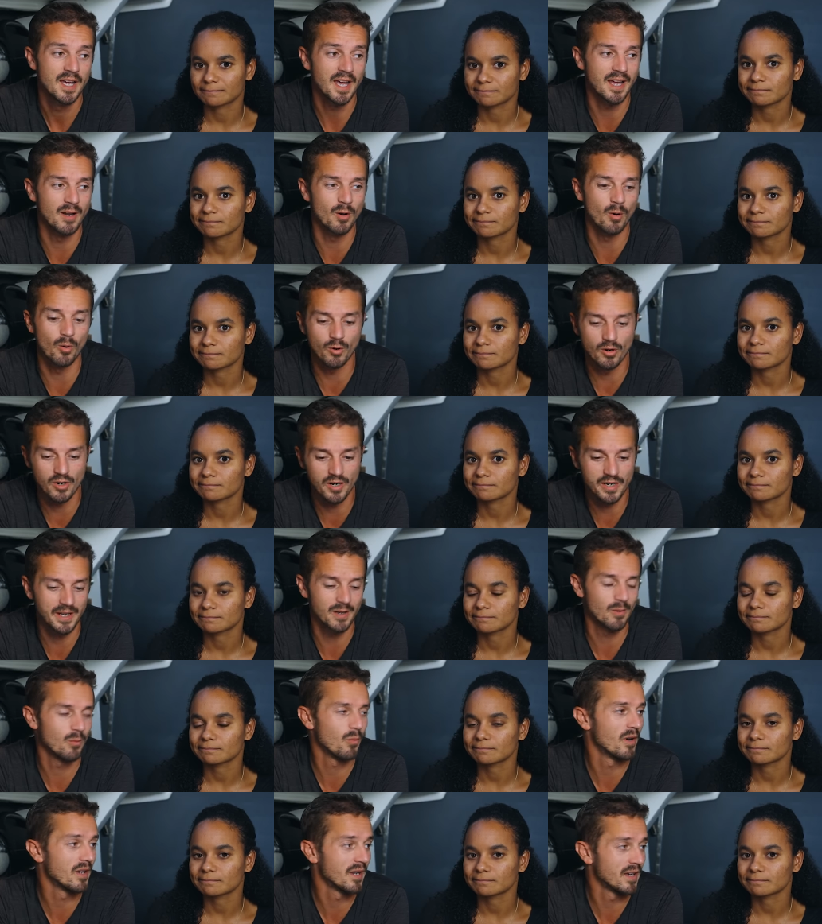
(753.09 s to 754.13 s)
Speaker 1: and ordering
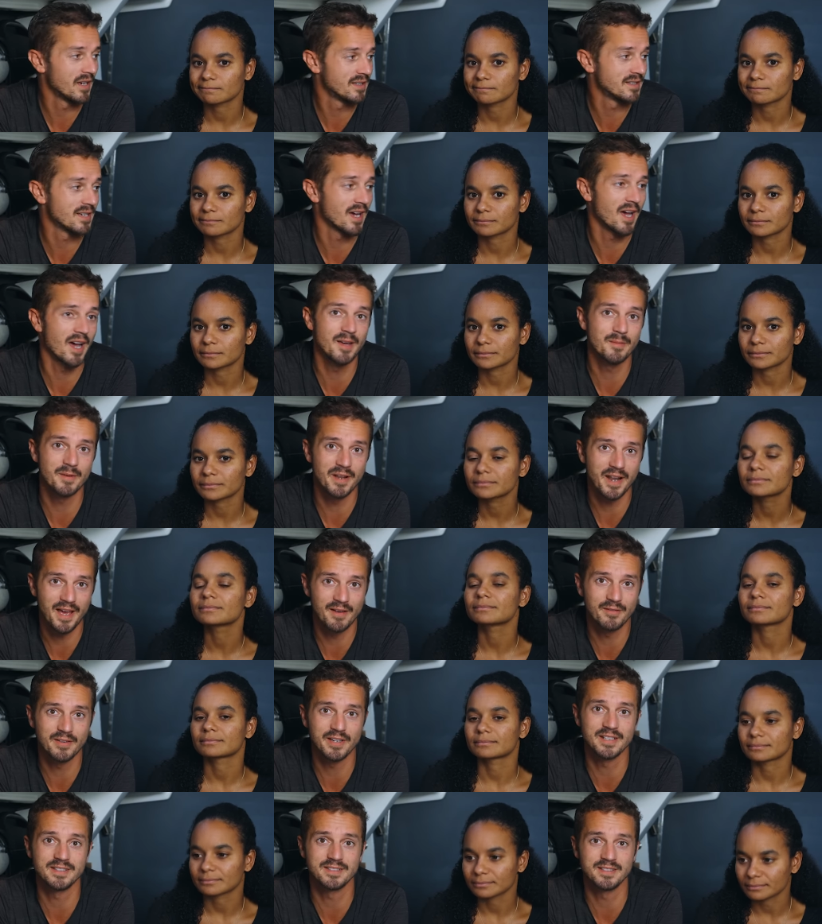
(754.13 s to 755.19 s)
it one at a time and
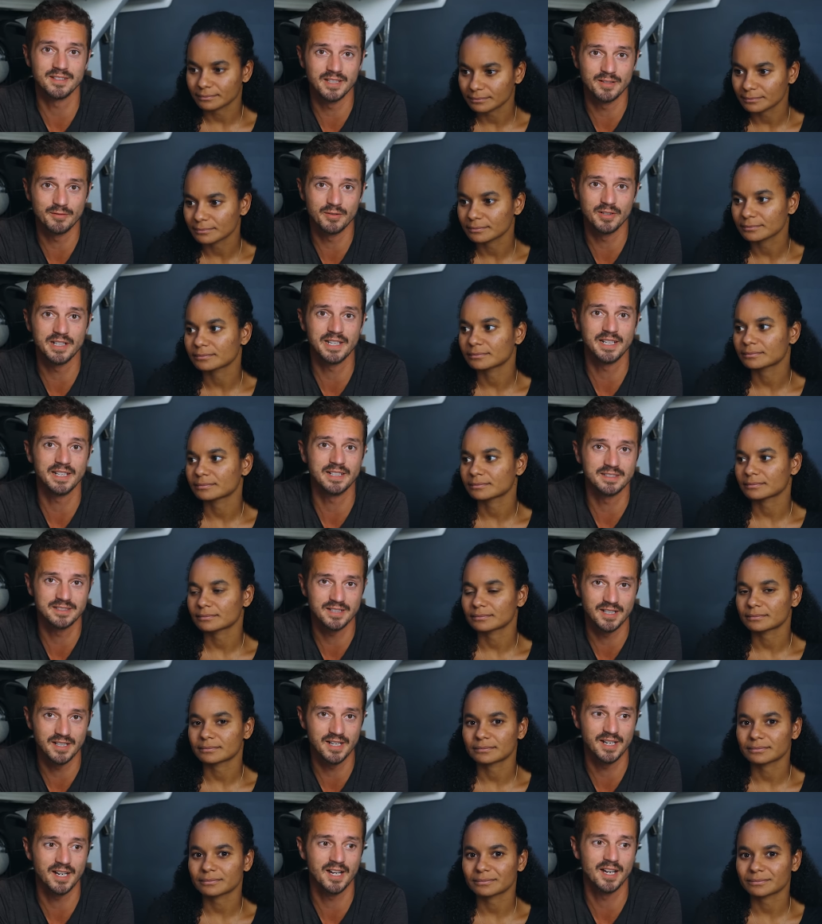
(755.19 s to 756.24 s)
having it delivered and getting
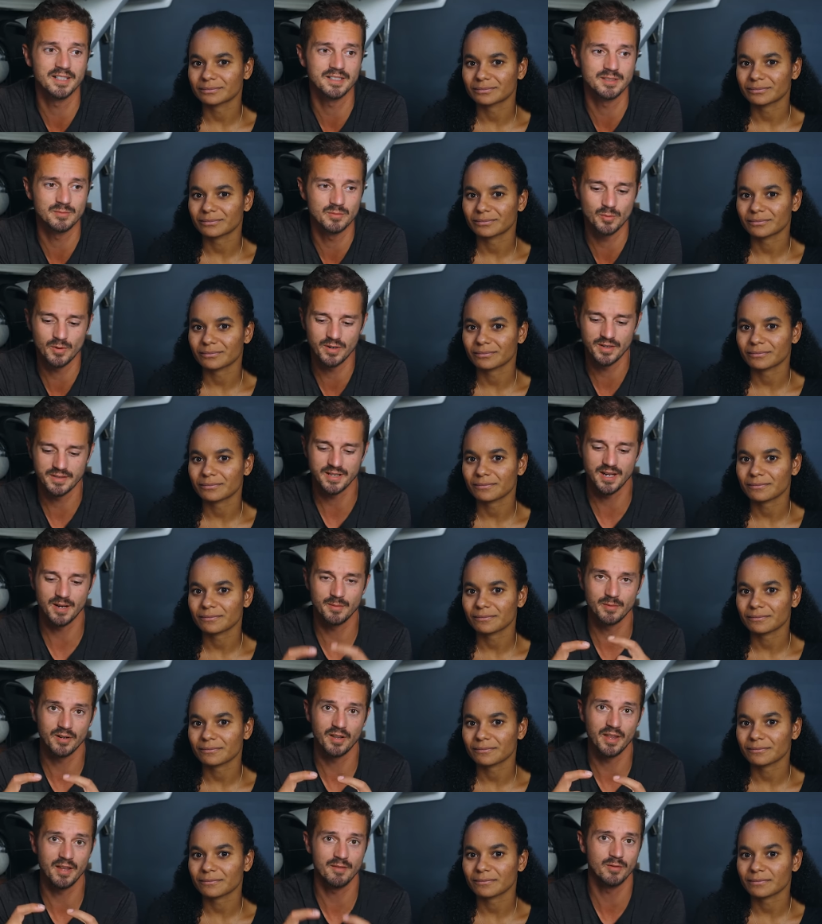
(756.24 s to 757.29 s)
stuck in customs one at a time,
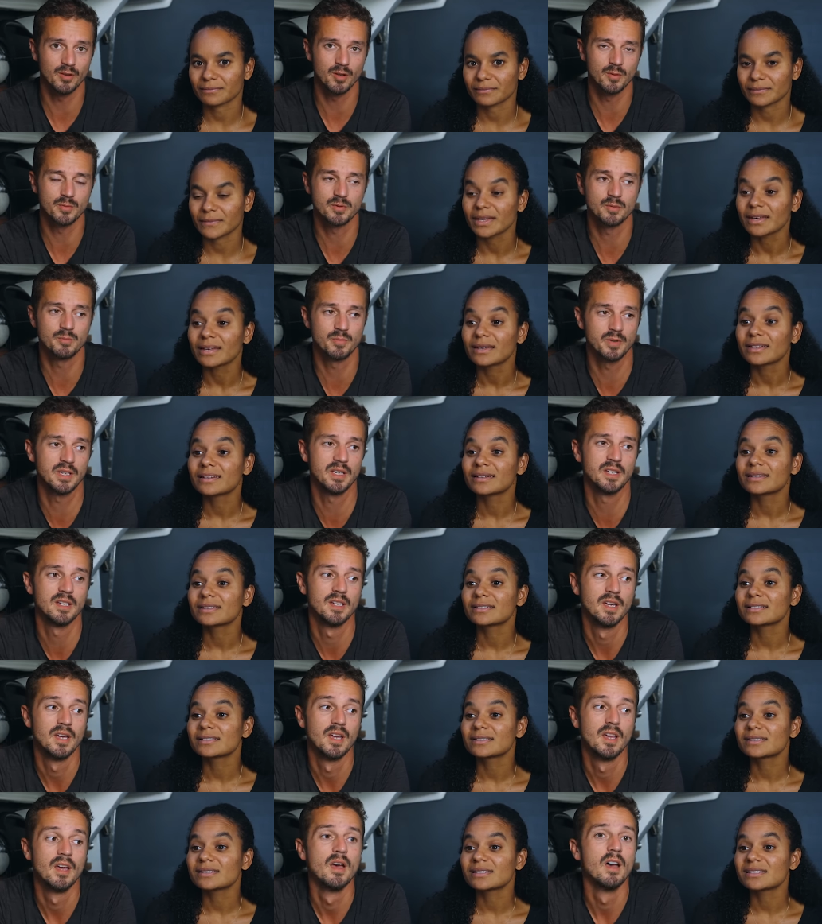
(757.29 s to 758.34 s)
little envelopes would be
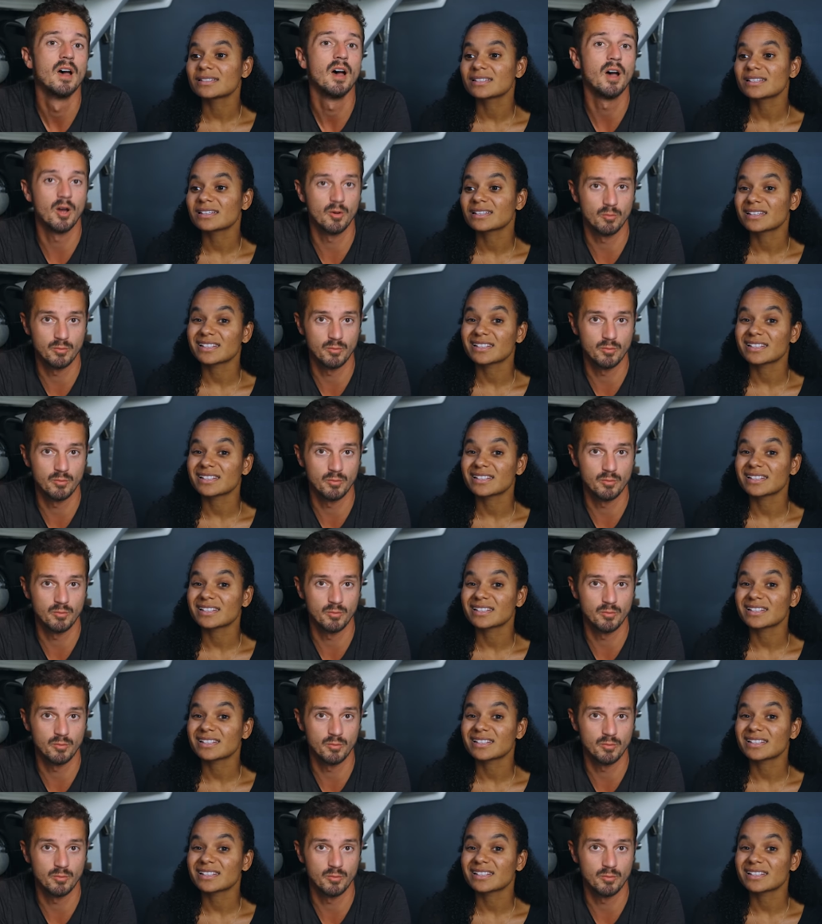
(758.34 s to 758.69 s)
a